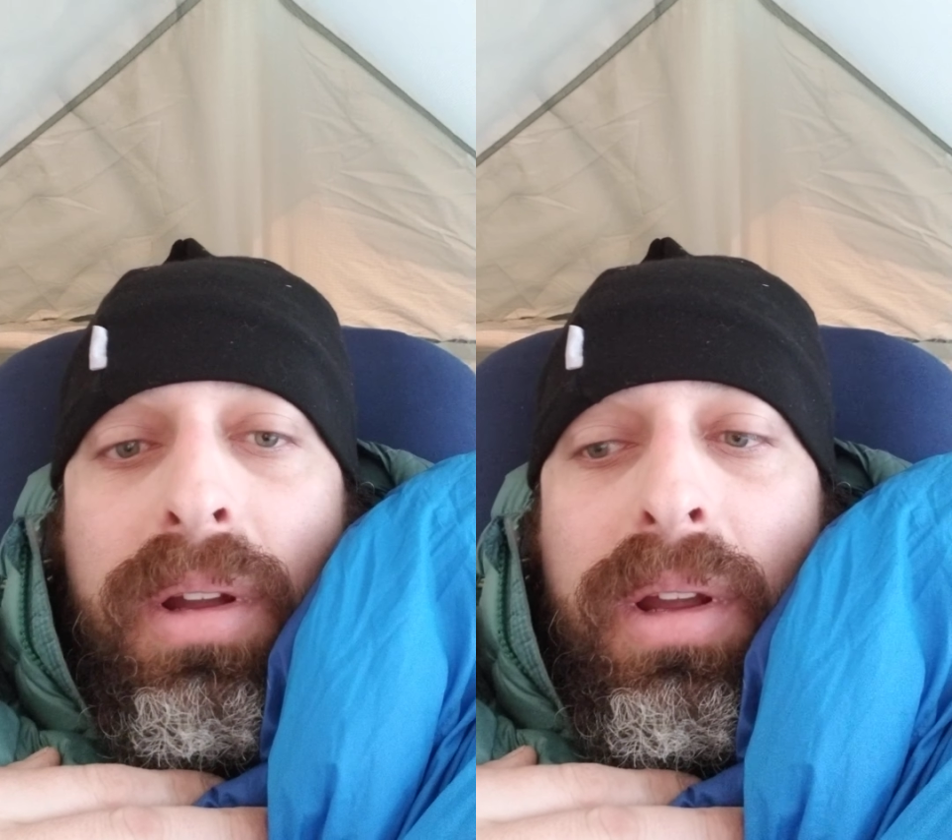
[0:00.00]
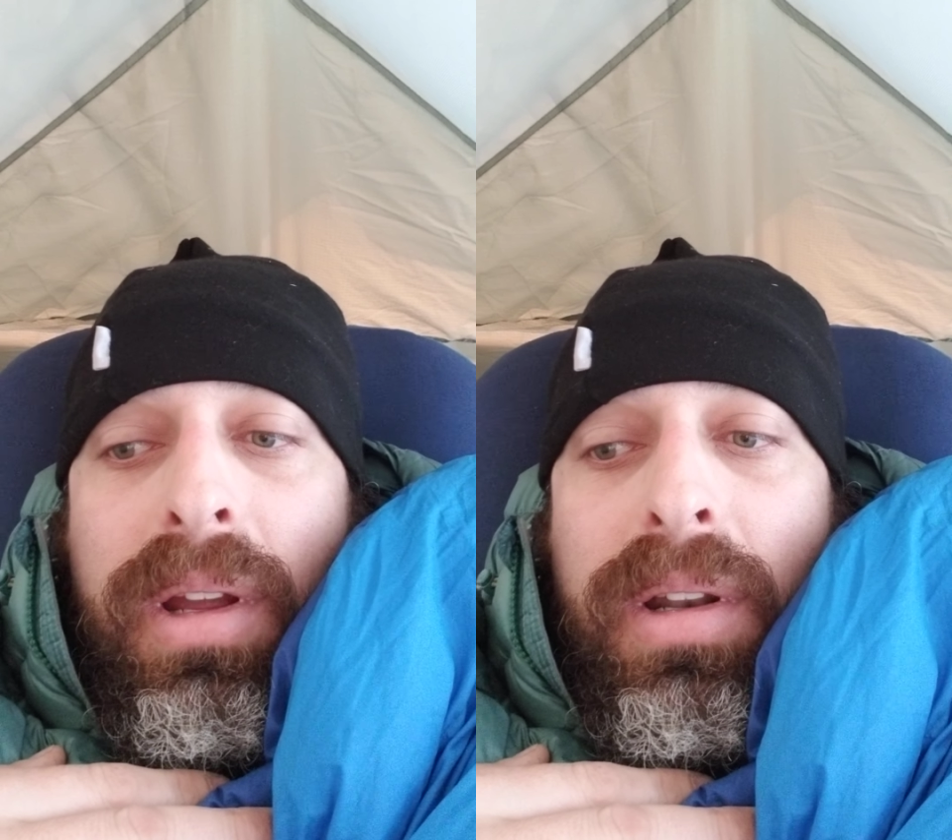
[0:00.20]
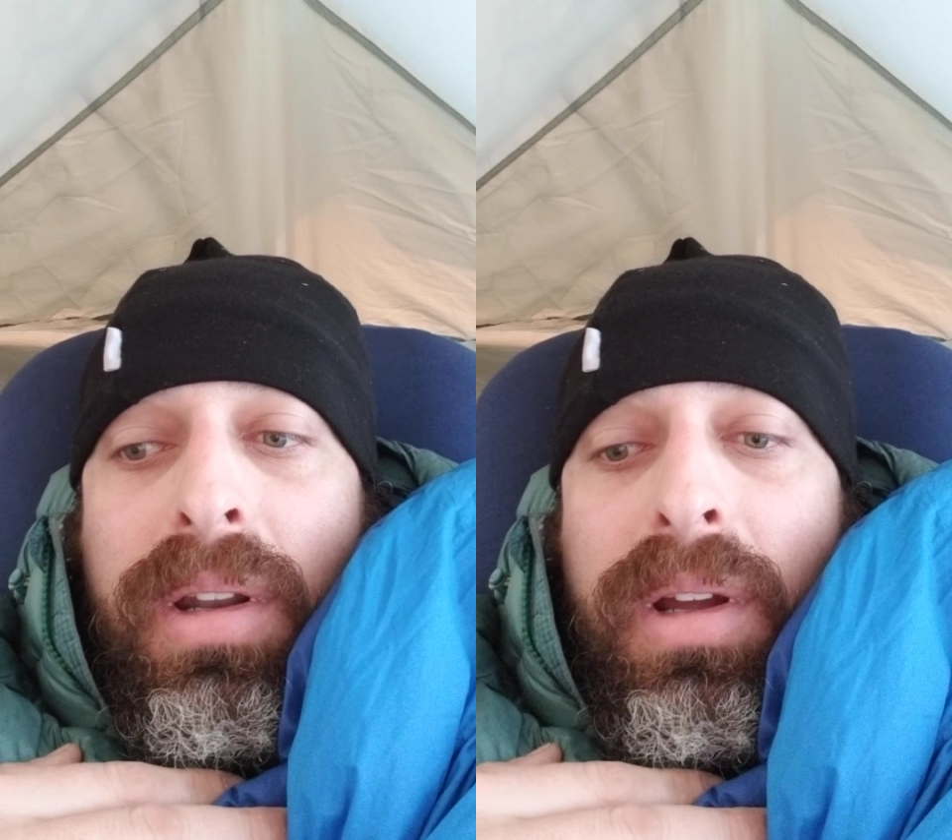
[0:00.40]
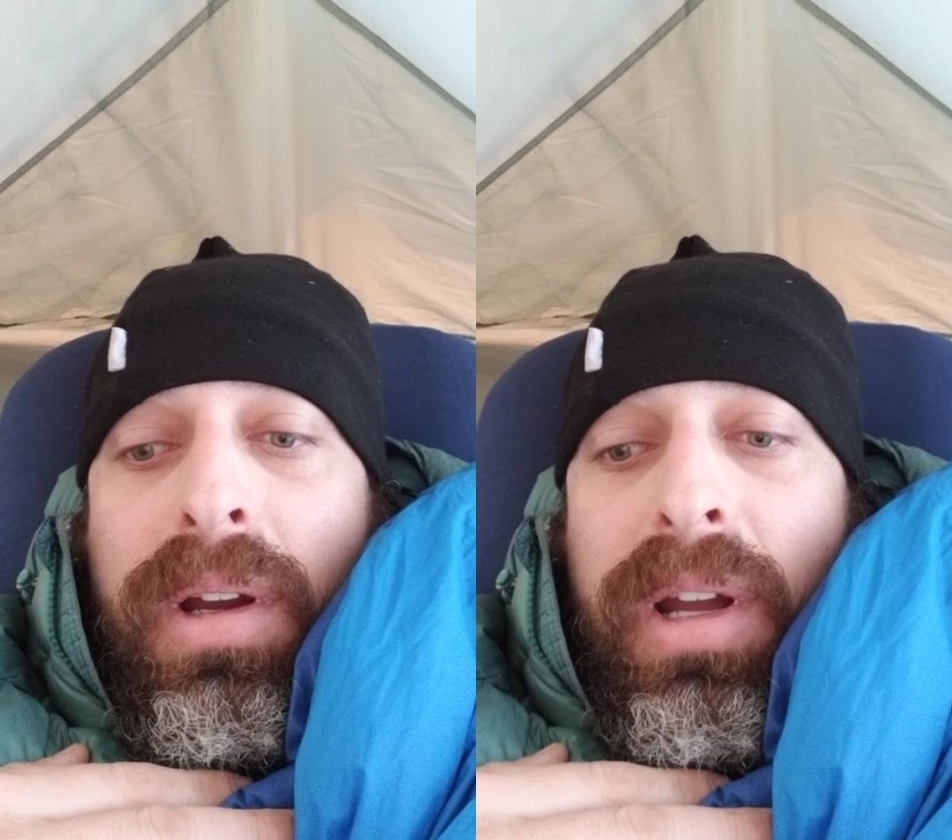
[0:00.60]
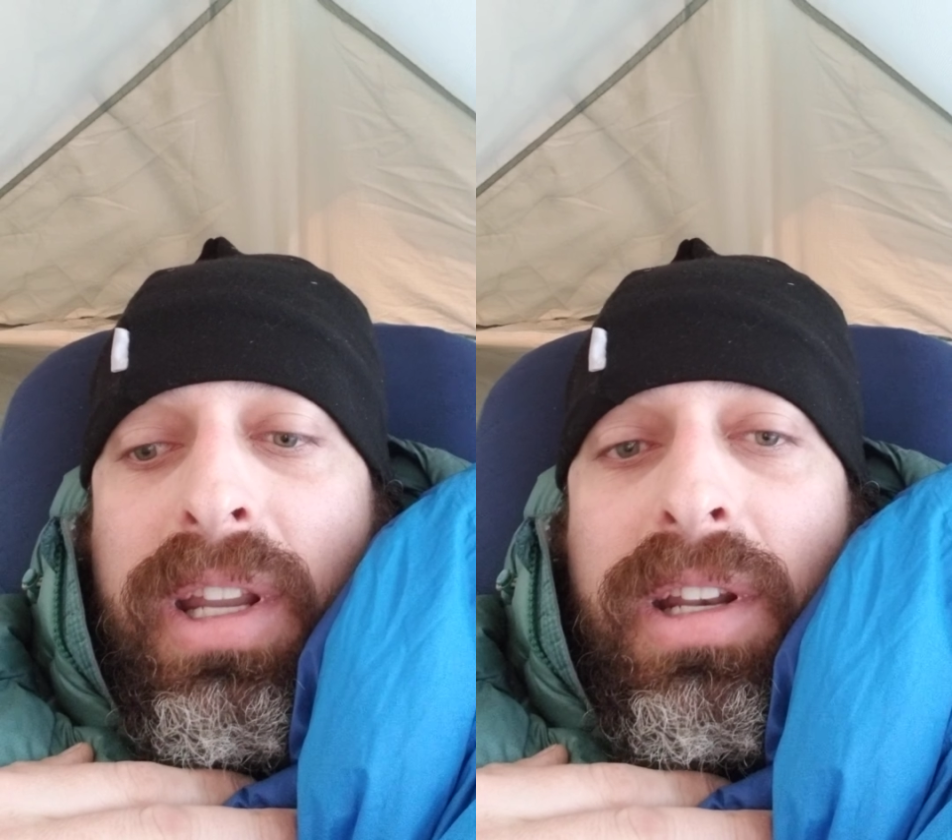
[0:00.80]
and
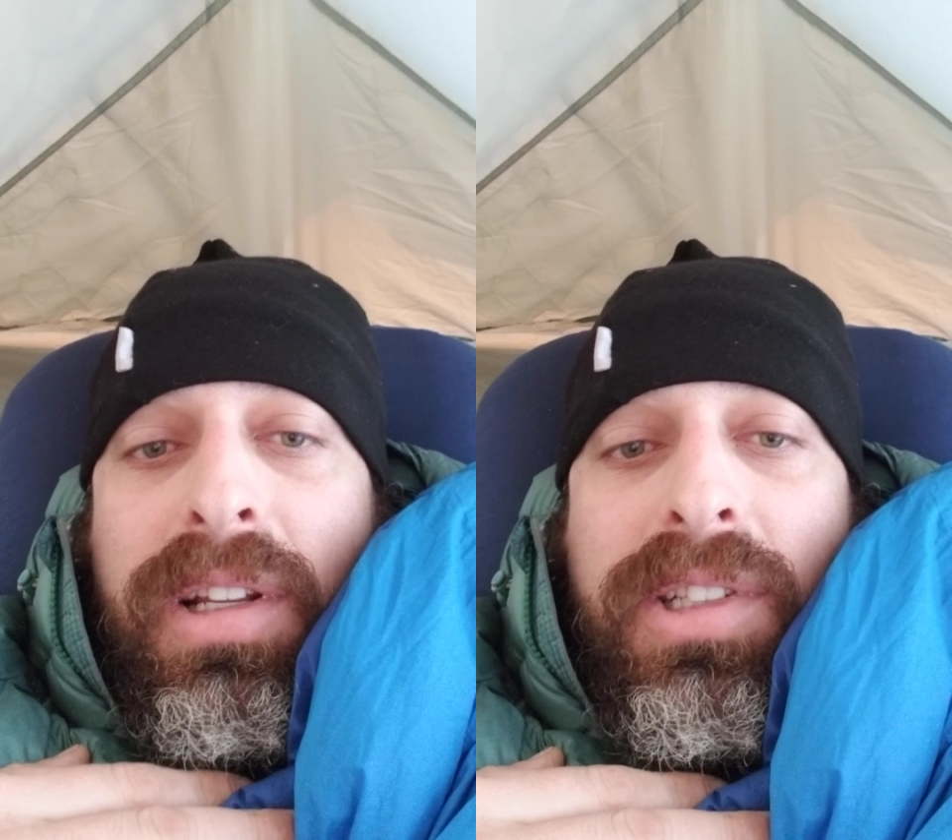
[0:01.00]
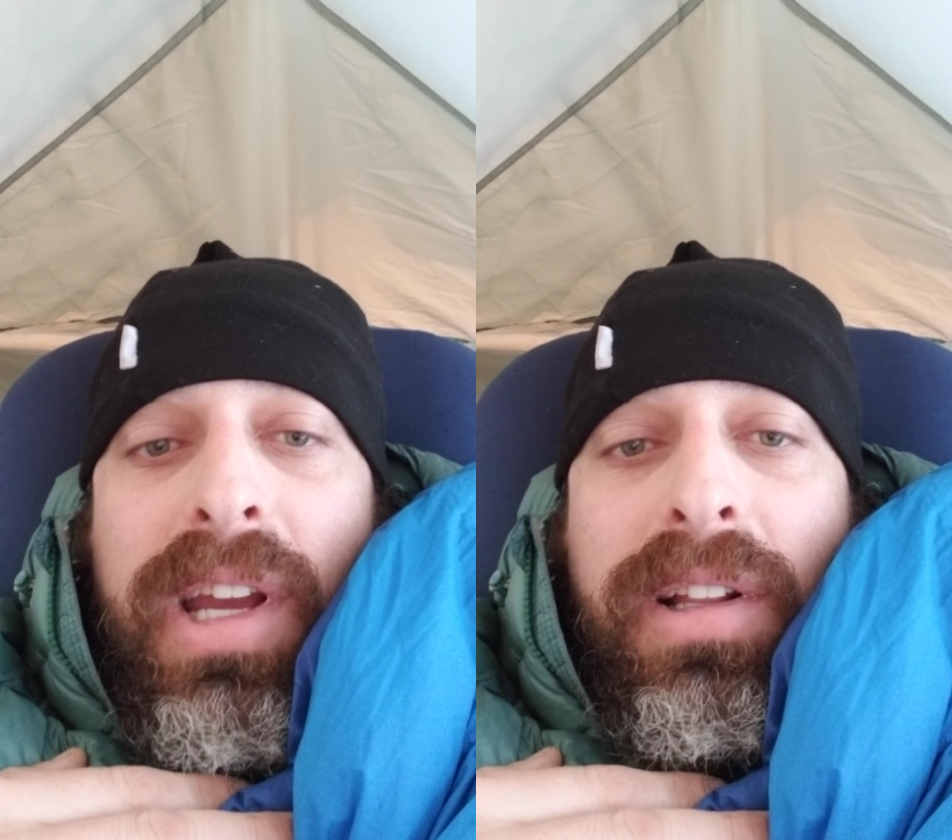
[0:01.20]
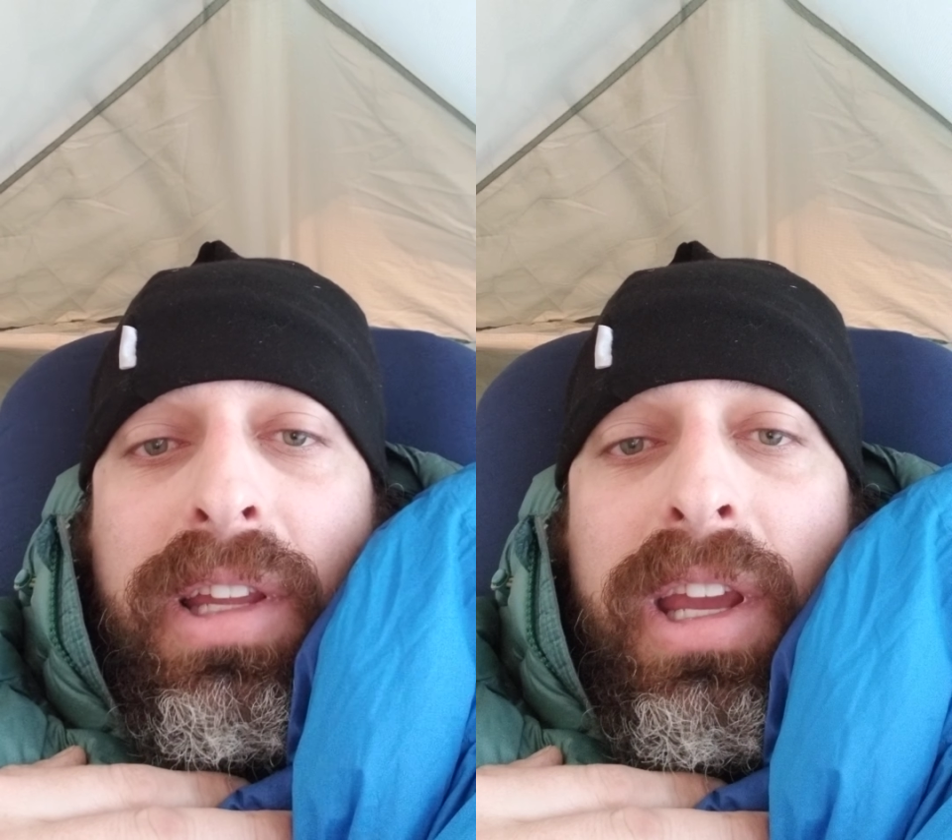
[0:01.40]
I didn't exactly